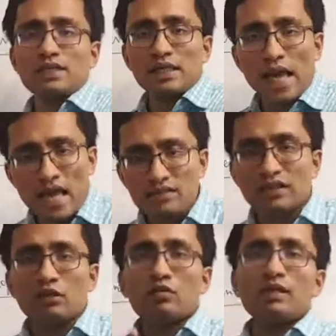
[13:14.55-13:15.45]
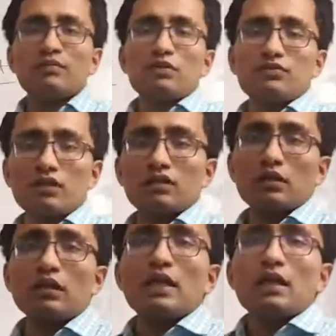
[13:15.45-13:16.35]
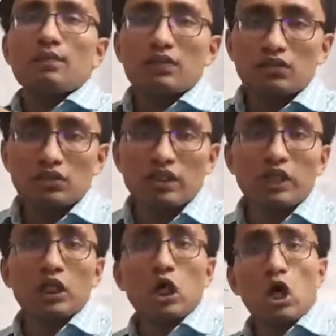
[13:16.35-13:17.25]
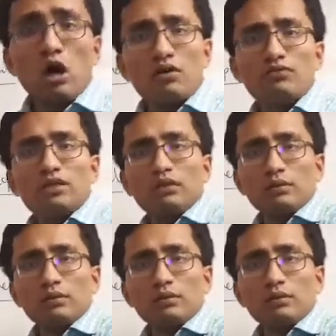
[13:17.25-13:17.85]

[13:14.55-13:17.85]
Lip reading: and as the economy evolves further, the share of the